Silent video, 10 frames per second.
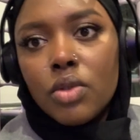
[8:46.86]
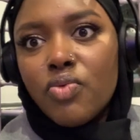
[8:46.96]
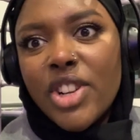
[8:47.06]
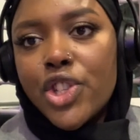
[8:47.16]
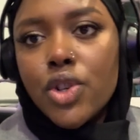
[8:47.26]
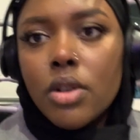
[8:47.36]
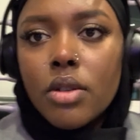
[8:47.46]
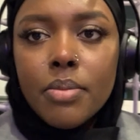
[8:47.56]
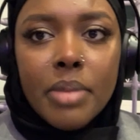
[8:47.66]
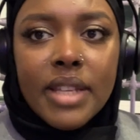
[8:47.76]
restaurant,
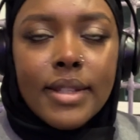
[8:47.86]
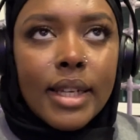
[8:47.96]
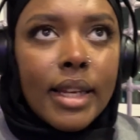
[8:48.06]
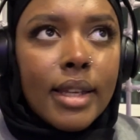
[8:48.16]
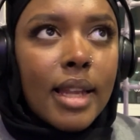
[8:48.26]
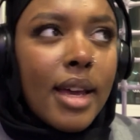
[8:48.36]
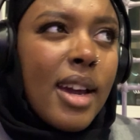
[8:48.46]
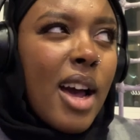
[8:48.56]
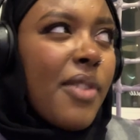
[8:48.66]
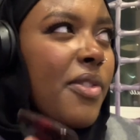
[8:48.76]
basically like
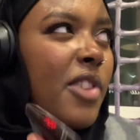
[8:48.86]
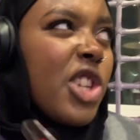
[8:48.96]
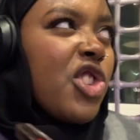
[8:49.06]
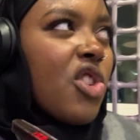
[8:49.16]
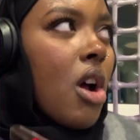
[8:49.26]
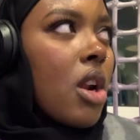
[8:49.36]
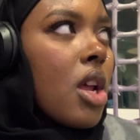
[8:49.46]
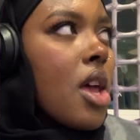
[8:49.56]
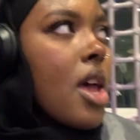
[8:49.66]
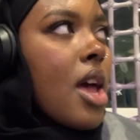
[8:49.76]
cafe restaurant,
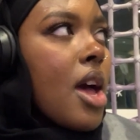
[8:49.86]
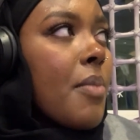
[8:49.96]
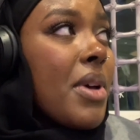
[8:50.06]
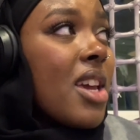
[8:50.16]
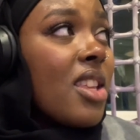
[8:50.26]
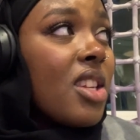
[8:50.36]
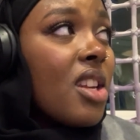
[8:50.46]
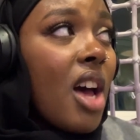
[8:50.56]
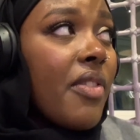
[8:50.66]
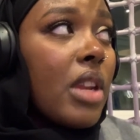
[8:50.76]
but yeah, they didn't
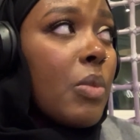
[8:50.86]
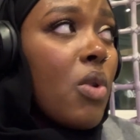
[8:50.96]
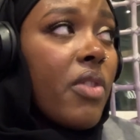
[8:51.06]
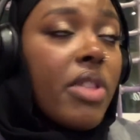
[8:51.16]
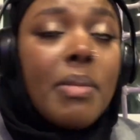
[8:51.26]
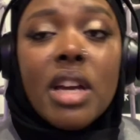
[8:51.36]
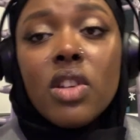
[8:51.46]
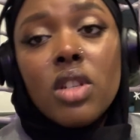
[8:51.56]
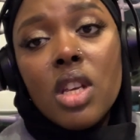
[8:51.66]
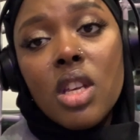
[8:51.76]
have any more of the mac and
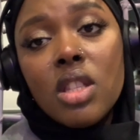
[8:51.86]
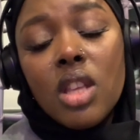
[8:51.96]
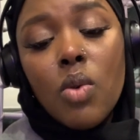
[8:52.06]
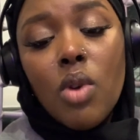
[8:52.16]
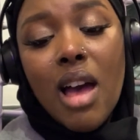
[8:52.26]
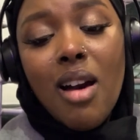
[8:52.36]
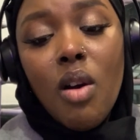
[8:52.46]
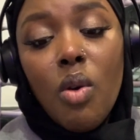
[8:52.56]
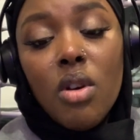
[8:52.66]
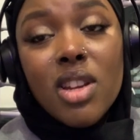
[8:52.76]
cheese. They're all out
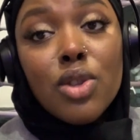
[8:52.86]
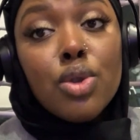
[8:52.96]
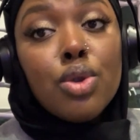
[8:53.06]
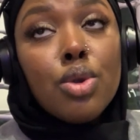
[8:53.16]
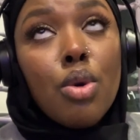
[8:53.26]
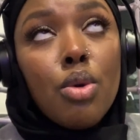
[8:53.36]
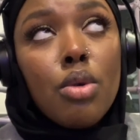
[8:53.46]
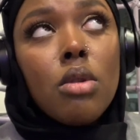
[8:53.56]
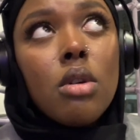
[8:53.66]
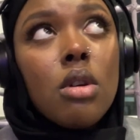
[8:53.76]
and it's so
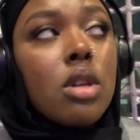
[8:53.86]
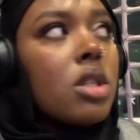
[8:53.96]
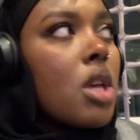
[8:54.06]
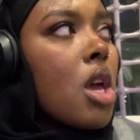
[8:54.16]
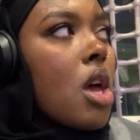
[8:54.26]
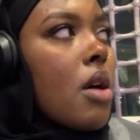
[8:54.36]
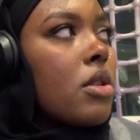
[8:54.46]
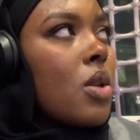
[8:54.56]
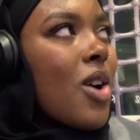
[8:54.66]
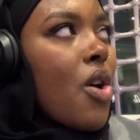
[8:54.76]
good,
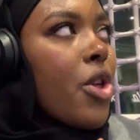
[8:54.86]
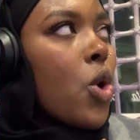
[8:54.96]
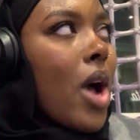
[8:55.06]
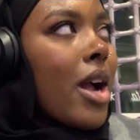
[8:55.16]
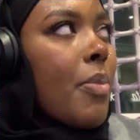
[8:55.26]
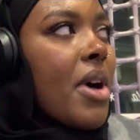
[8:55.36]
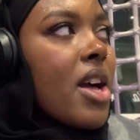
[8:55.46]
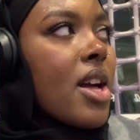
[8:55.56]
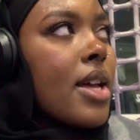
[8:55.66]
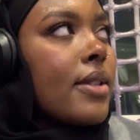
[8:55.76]
so I got the black
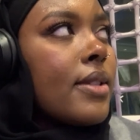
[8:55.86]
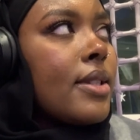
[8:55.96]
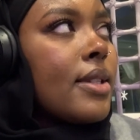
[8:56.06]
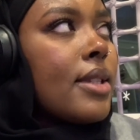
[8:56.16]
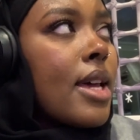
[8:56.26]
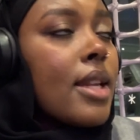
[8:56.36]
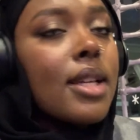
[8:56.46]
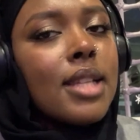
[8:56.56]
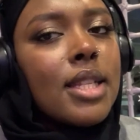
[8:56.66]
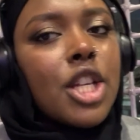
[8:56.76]
burger instead because
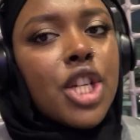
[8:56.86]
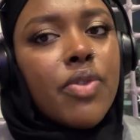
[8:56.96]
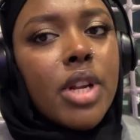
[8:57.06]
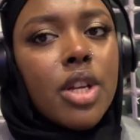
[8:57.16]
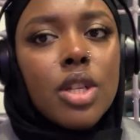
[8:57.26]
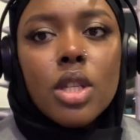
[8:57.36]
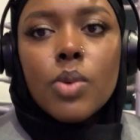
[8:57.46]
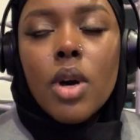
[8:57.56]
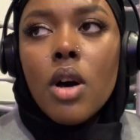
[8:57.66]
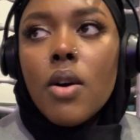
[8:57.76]
that's actually really good as
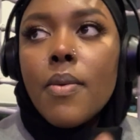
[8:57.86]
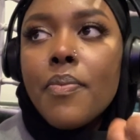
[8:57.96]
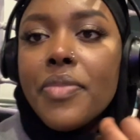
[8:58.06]
well.